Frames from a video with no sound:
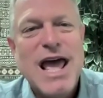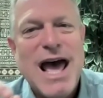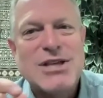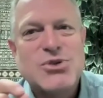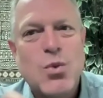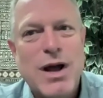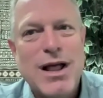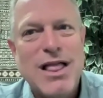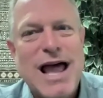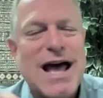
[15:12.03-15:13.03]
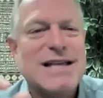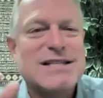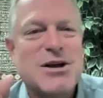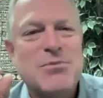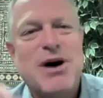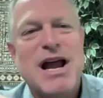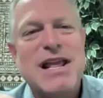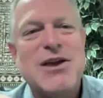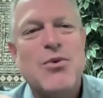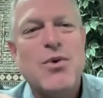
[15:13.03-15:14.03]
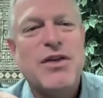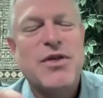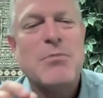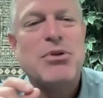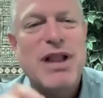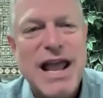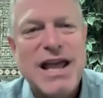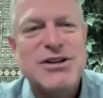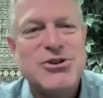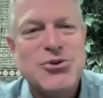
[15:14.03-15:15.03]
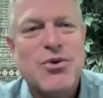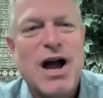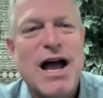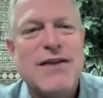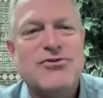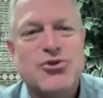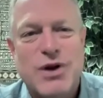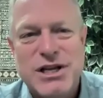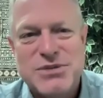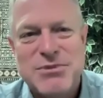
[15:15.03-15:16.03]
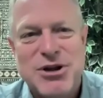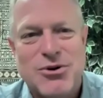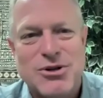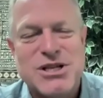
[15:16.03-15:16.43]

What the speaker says: as well as combining it with plant-derived trace minerals.